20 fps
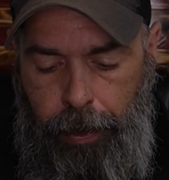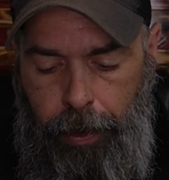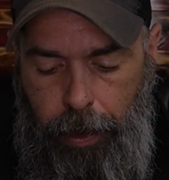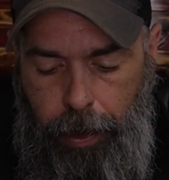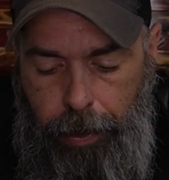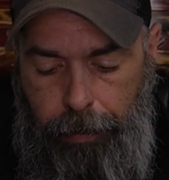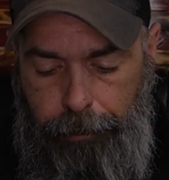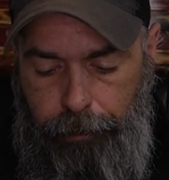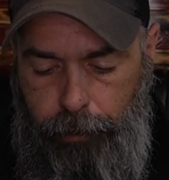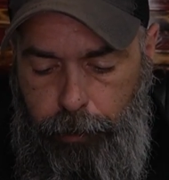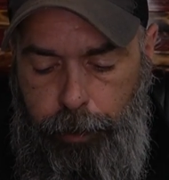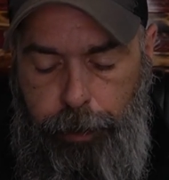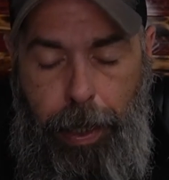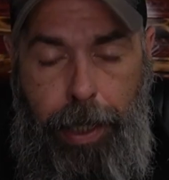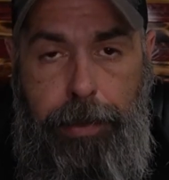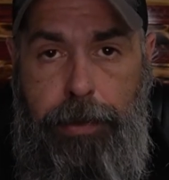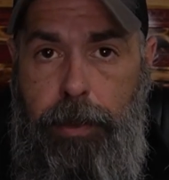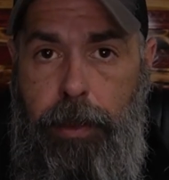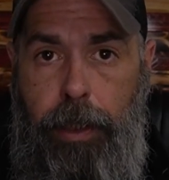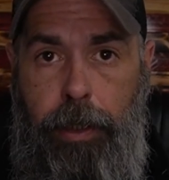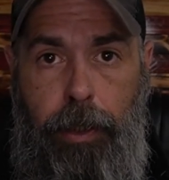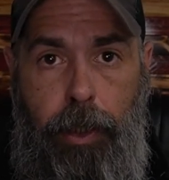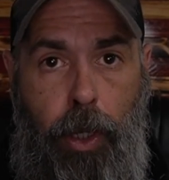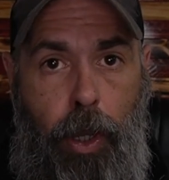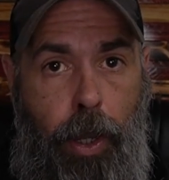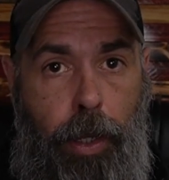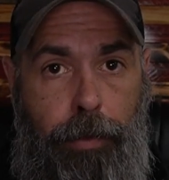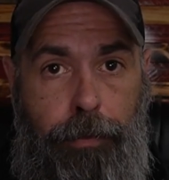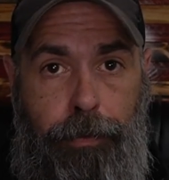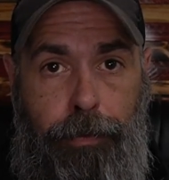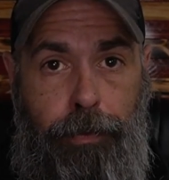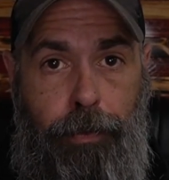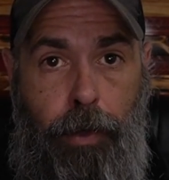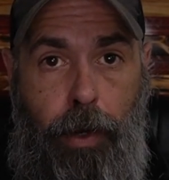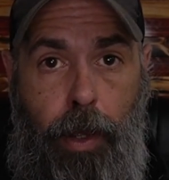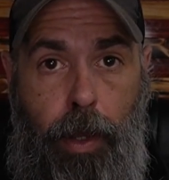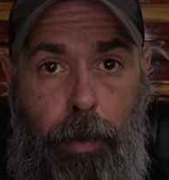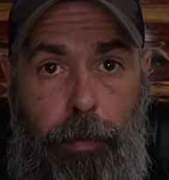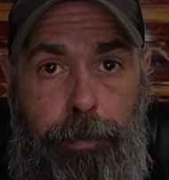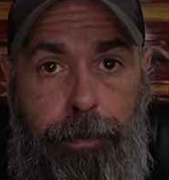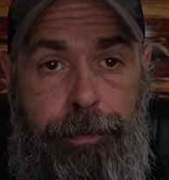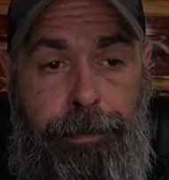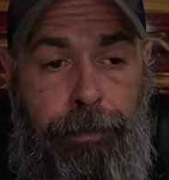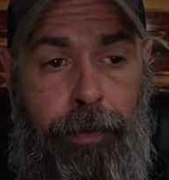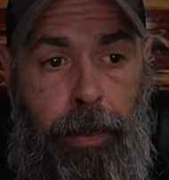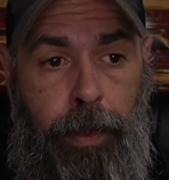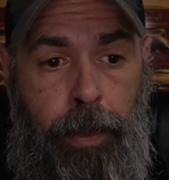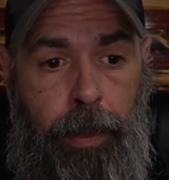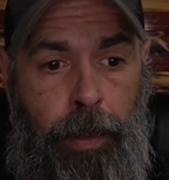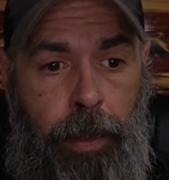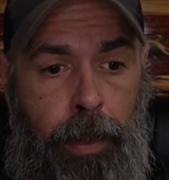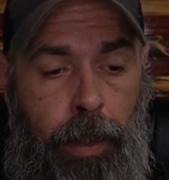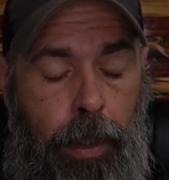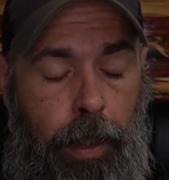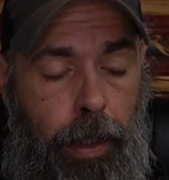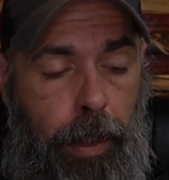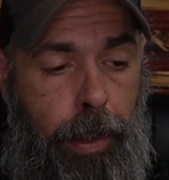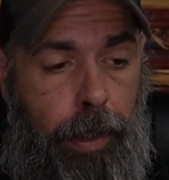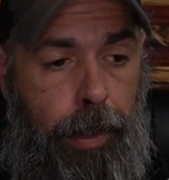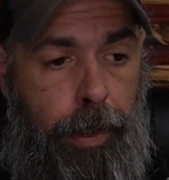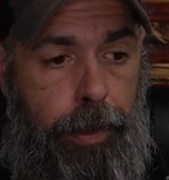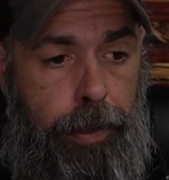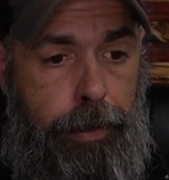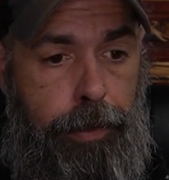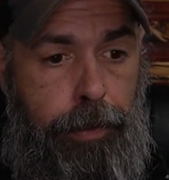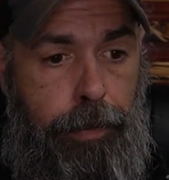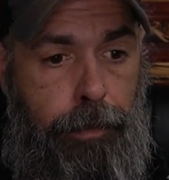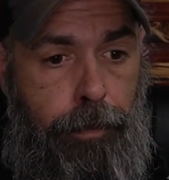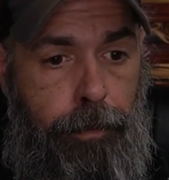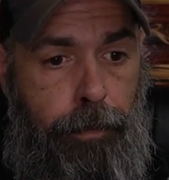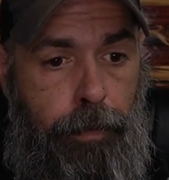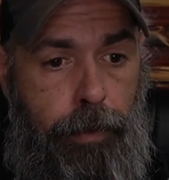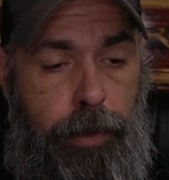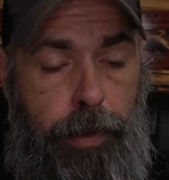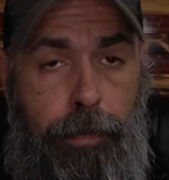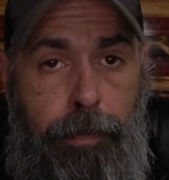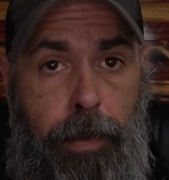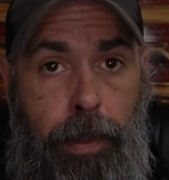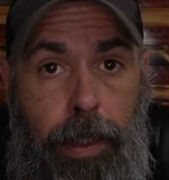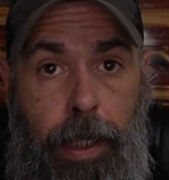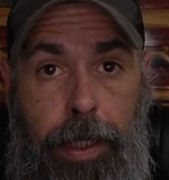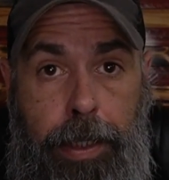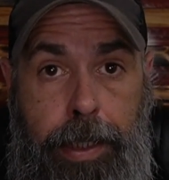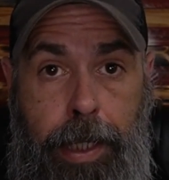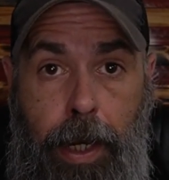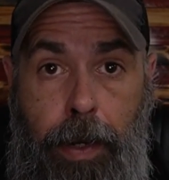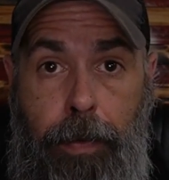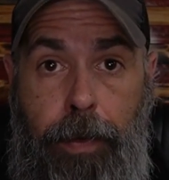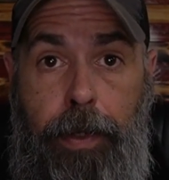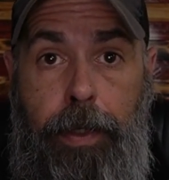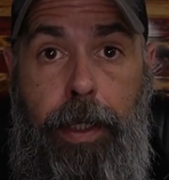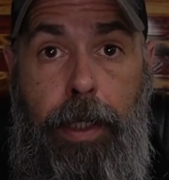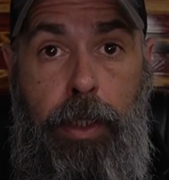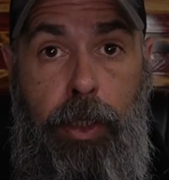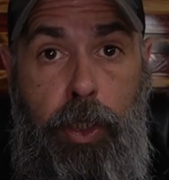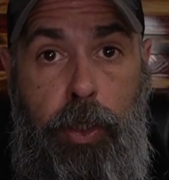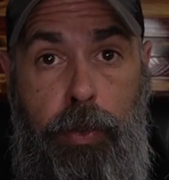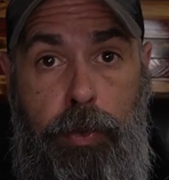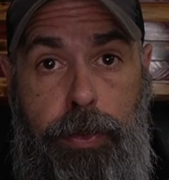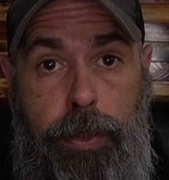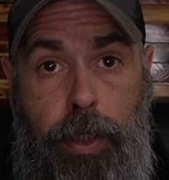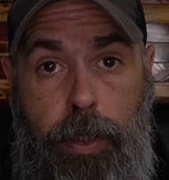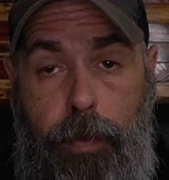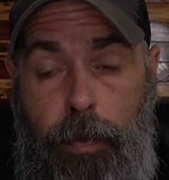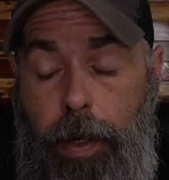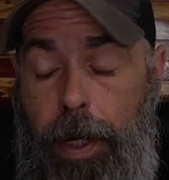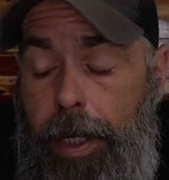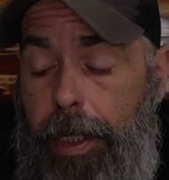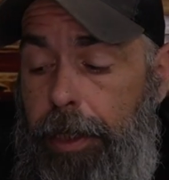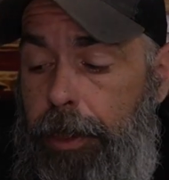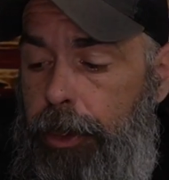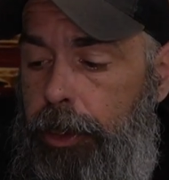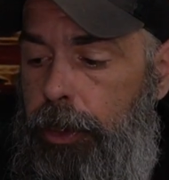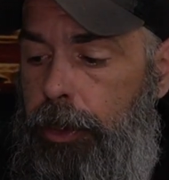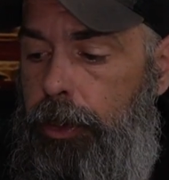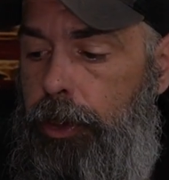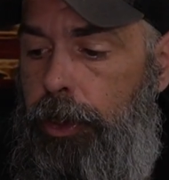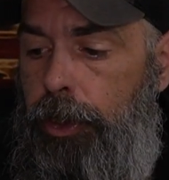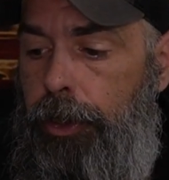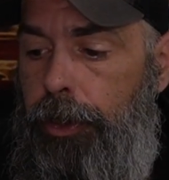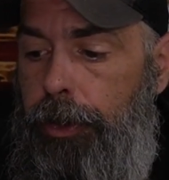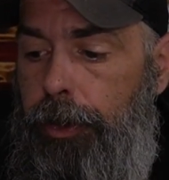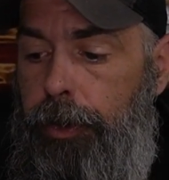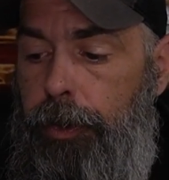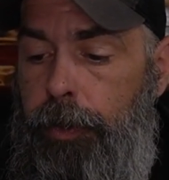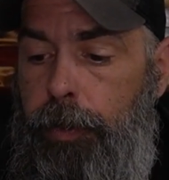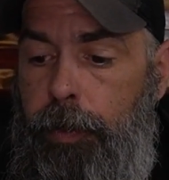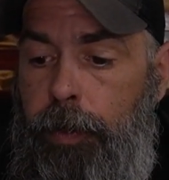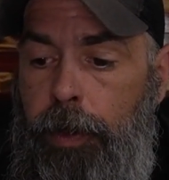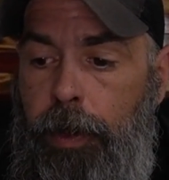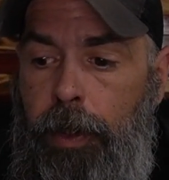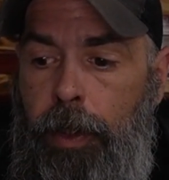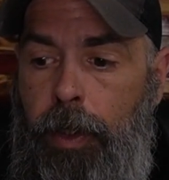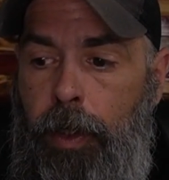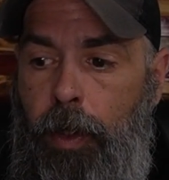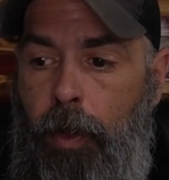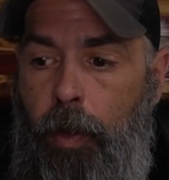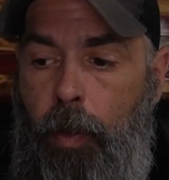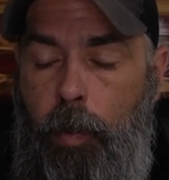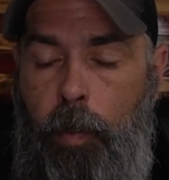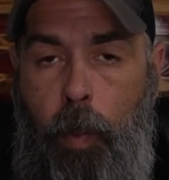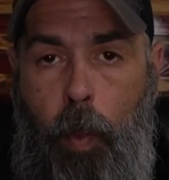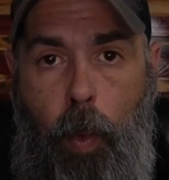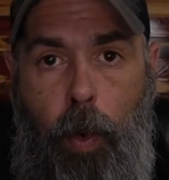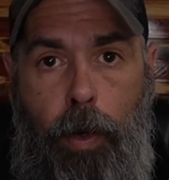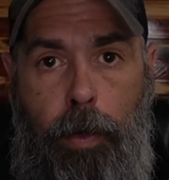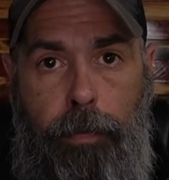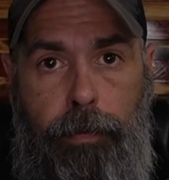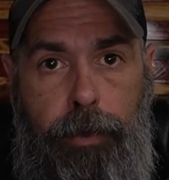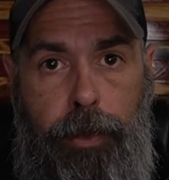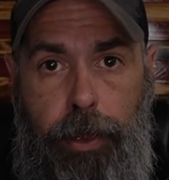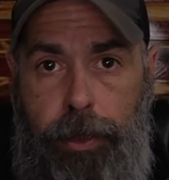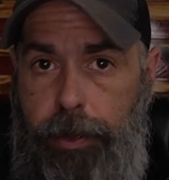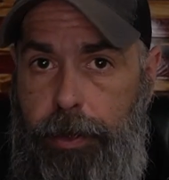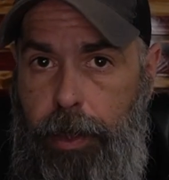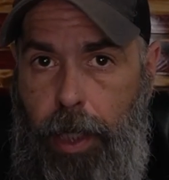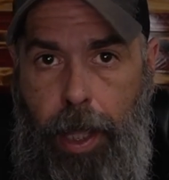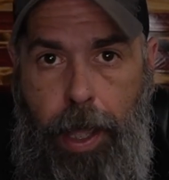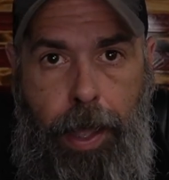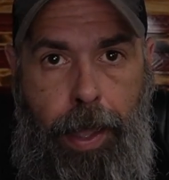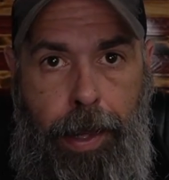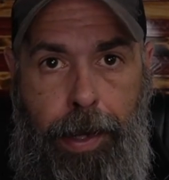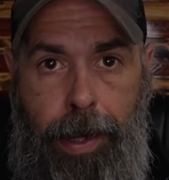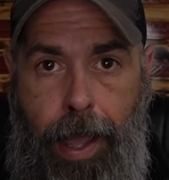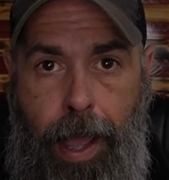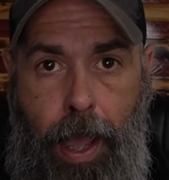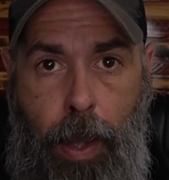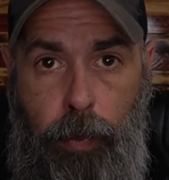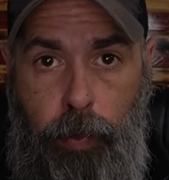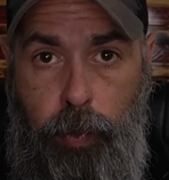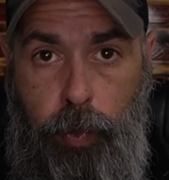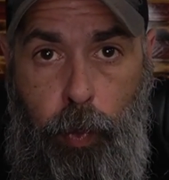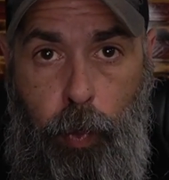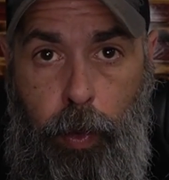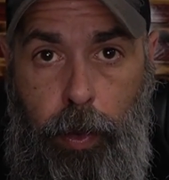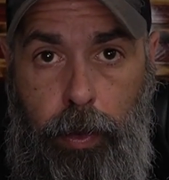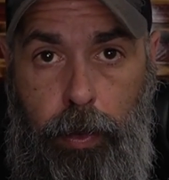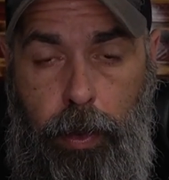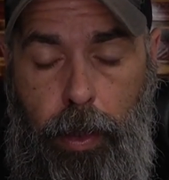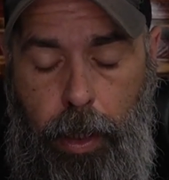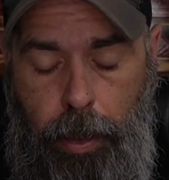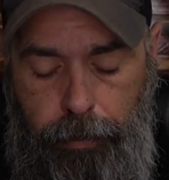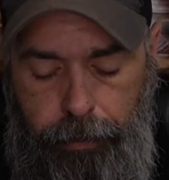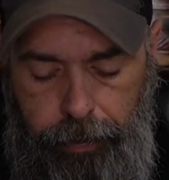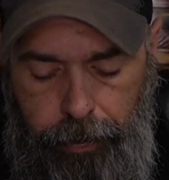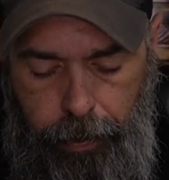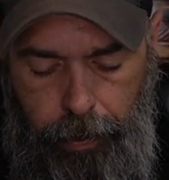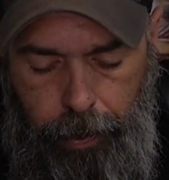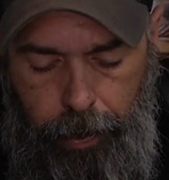have basically gone from something that I carried and used at the range to more of just an outdoor glove.